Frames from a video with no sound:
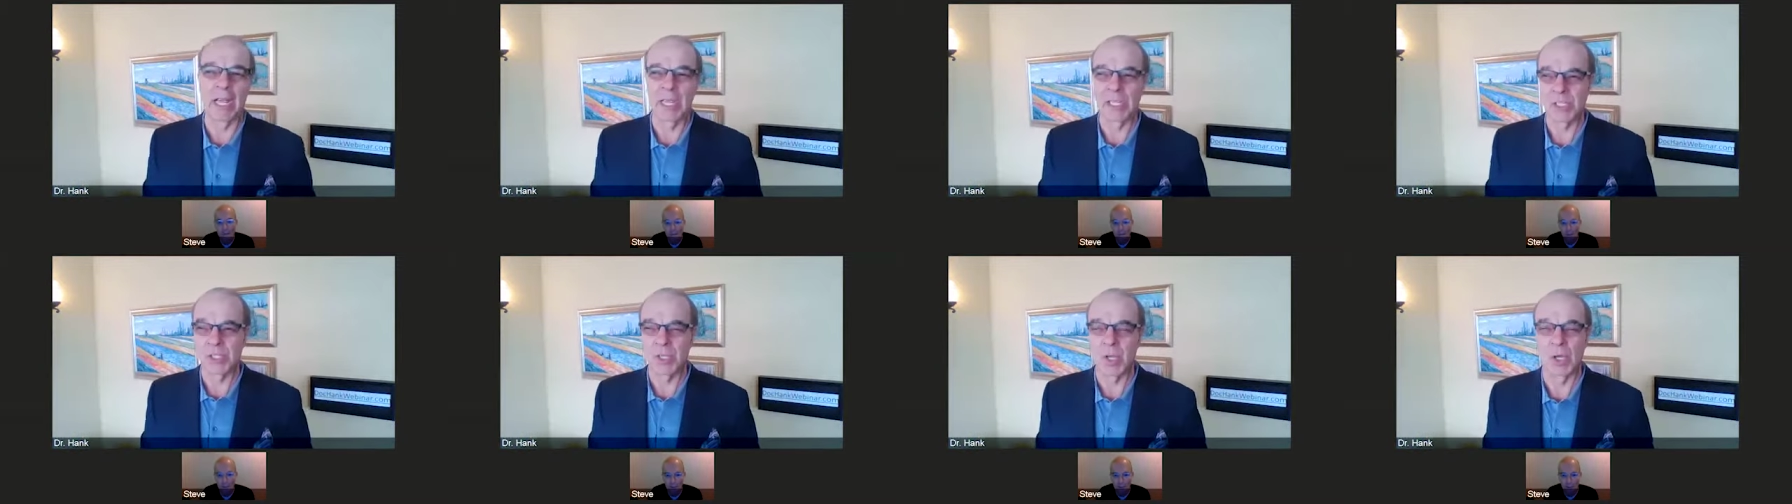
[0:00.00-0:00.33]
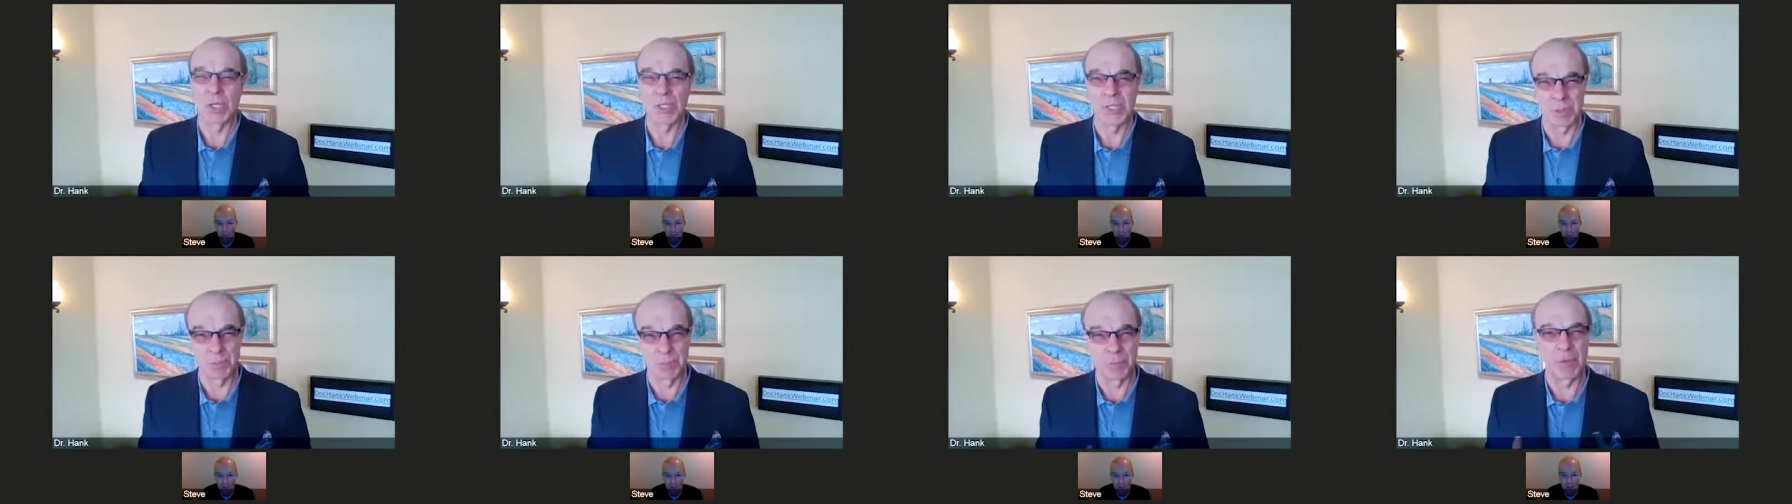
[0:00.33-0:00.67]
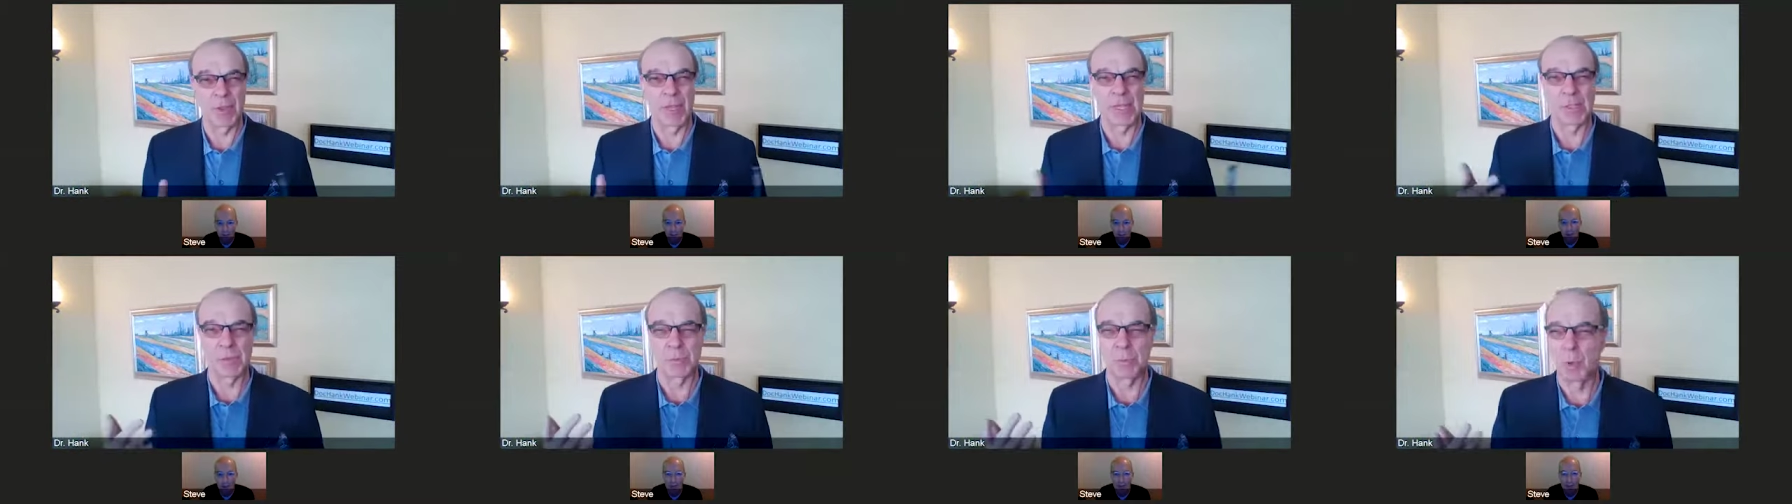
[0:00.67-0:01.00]
I saw some
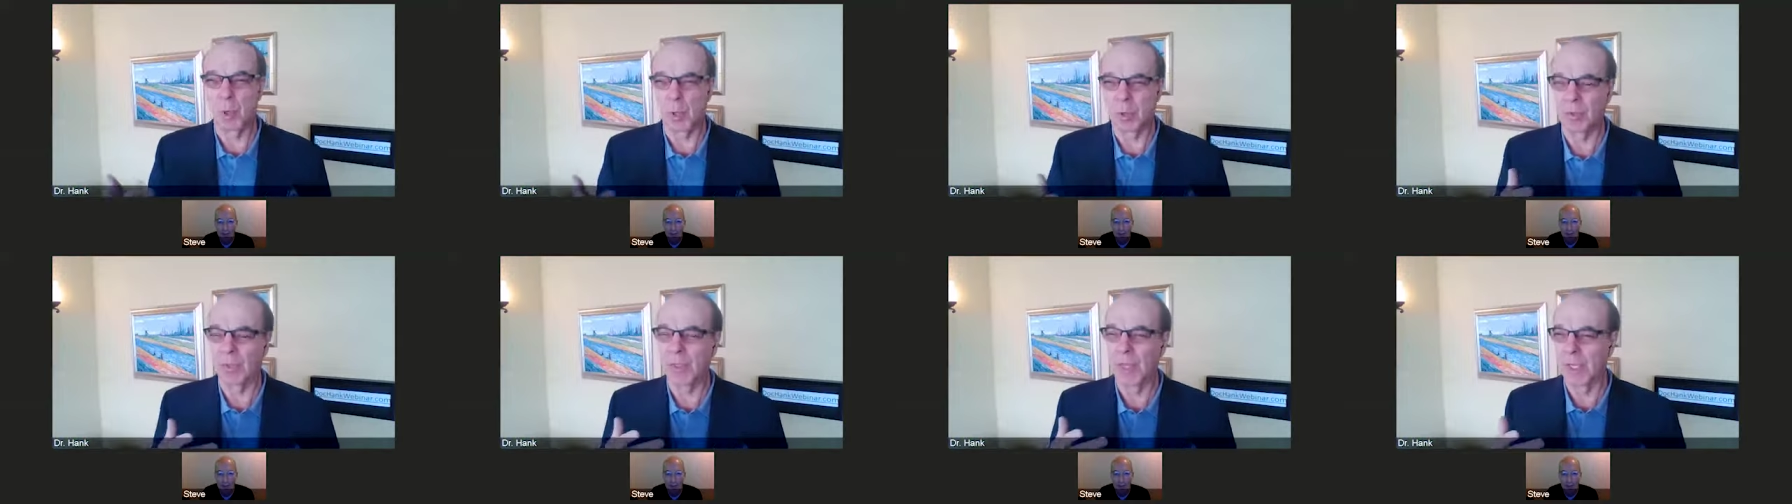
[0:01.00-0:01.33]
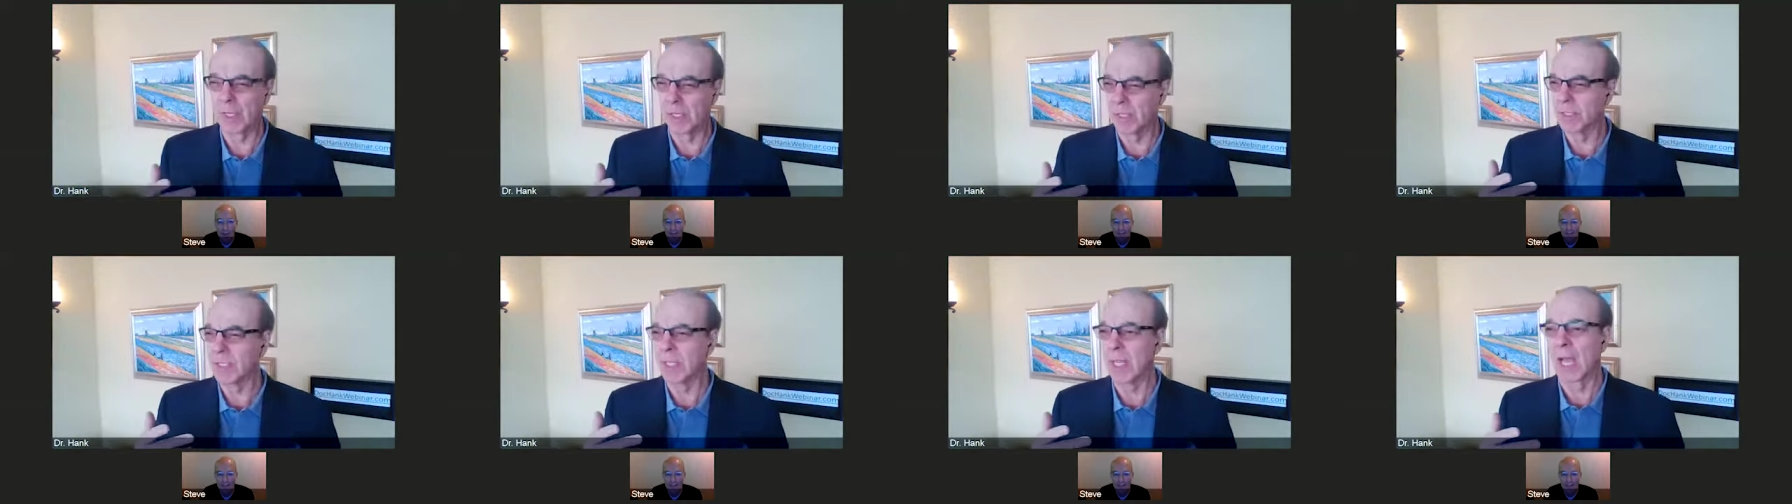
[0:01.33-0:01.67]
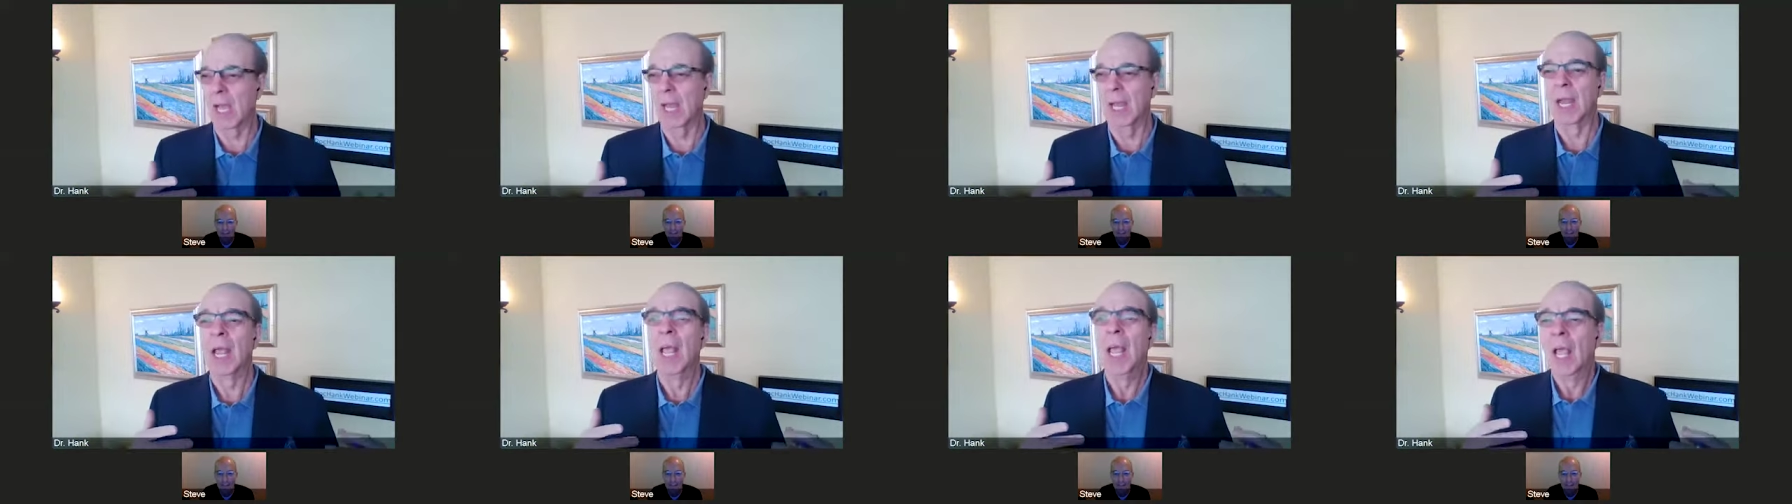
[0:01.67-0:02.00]
Facebook things
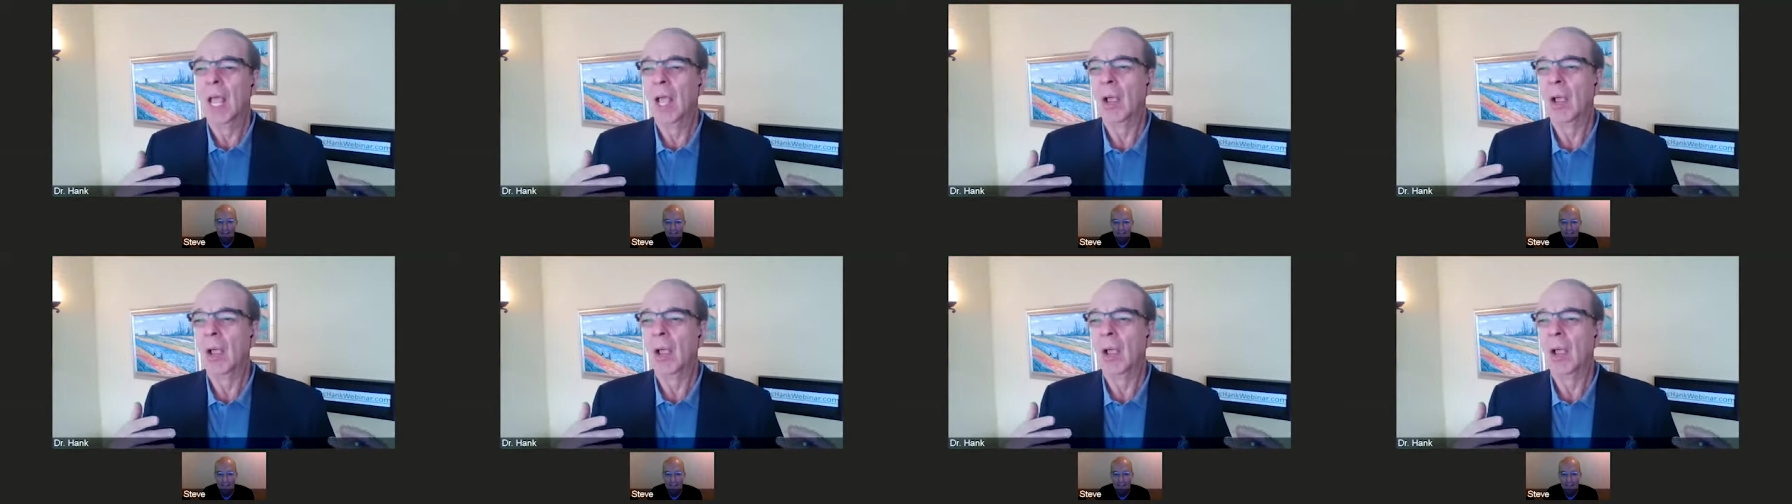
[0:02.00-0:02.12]
on